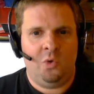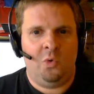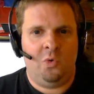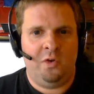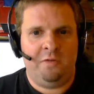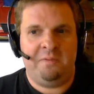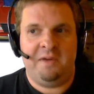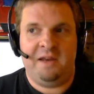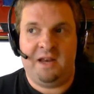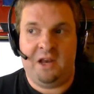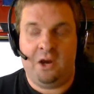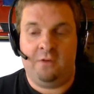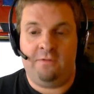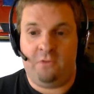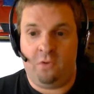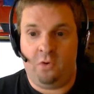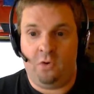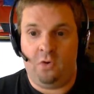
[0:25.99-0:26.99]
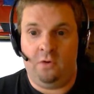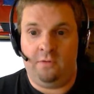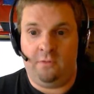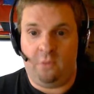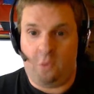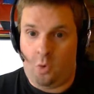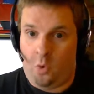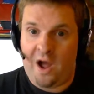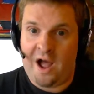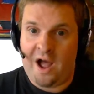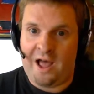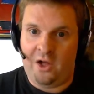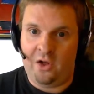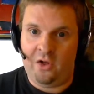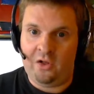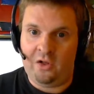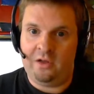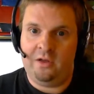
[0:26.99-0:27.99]
we've been here for a
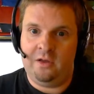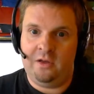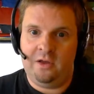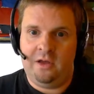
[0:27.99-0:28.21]
while,